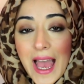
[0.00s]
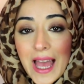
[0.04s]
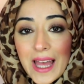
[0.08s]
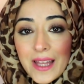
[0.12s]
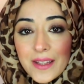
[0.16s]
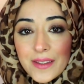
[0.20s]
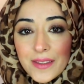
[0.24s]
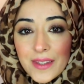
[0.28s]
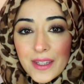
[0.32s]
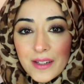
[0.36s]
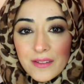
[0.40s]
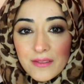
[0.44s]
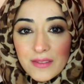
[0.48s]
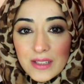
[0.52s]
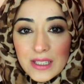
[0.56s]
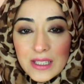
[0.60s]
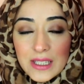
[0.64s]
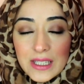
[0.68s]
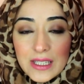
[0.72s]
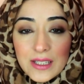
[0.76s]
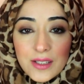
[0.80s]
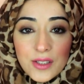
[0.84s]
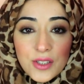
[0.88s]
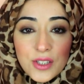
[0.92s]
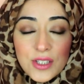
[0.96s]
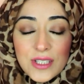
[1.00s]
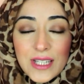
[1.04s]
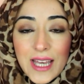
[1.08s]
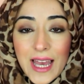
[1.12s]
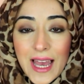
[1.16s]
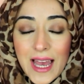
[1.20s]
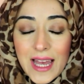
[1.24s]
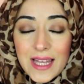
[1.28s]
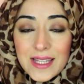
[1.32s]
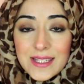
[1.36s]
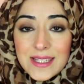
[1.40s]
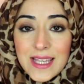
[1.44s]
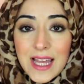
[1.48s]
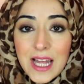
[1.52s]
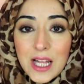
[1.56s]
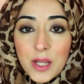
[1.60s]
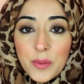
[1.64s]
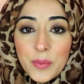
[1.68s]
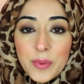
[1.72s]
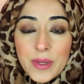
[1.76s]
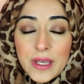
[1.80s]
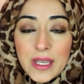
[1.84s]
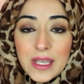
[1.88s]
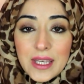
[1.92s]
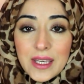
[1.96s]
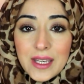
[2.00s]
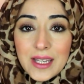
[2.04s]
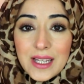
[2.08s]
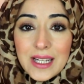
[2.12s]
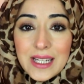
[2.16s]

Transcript: and they're really good at helping